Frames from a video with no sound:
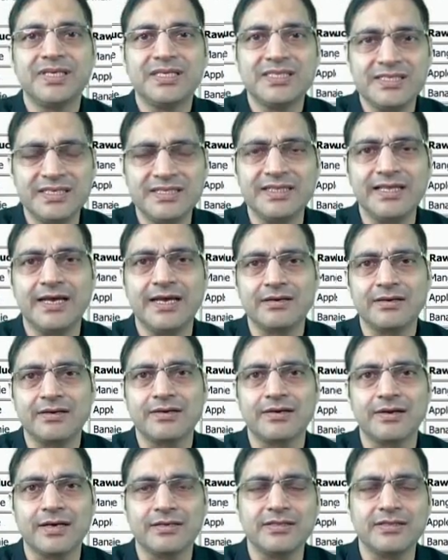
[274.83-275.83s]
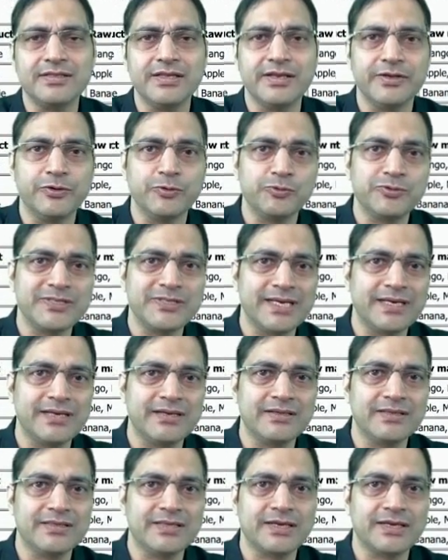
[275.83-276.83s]
Isn't that? Rather than
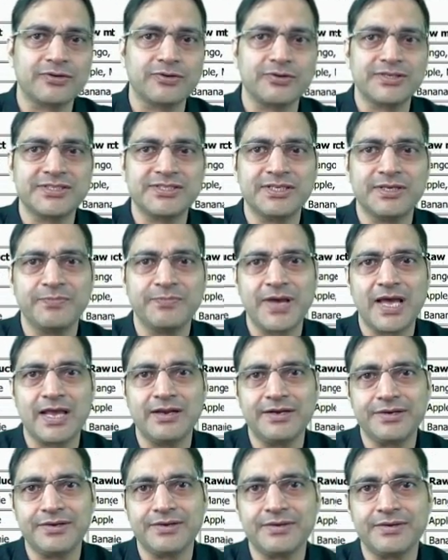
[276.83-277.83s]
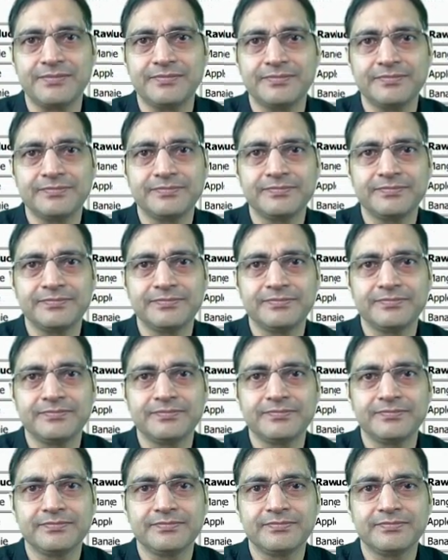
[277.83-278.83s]
using that question palette.
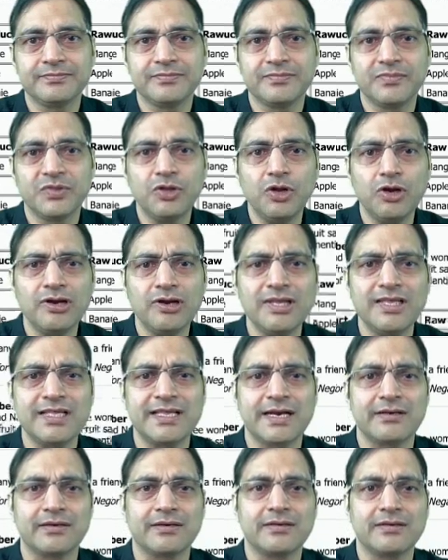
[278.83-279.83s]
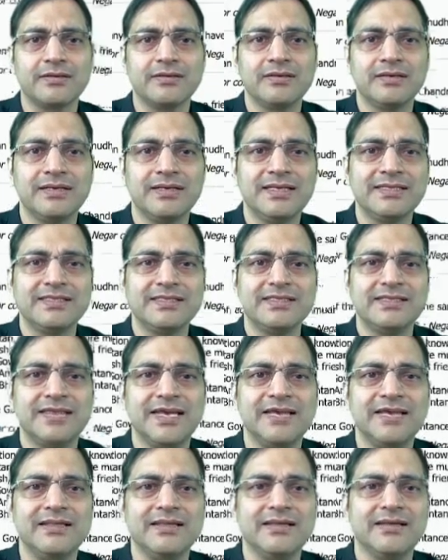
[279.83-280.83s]
Not only that, let's
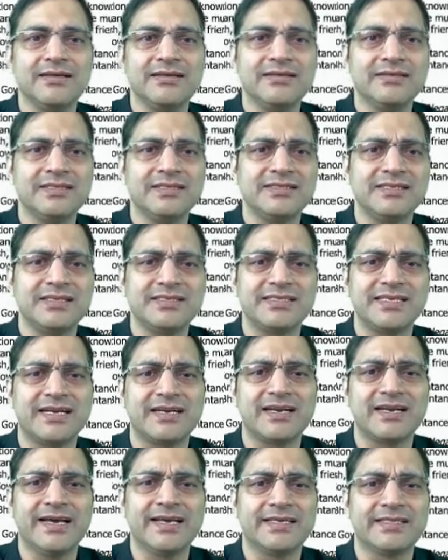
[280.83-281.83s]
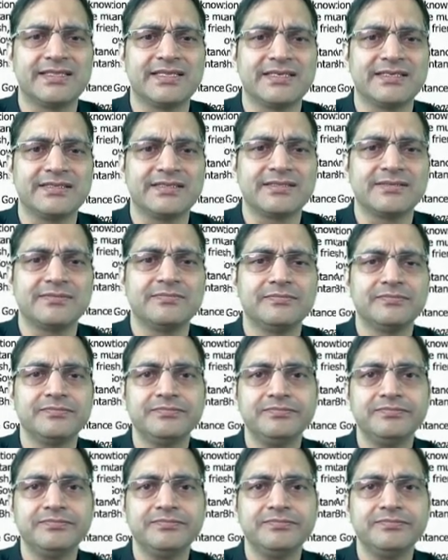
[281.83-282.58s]
say there's a set like this.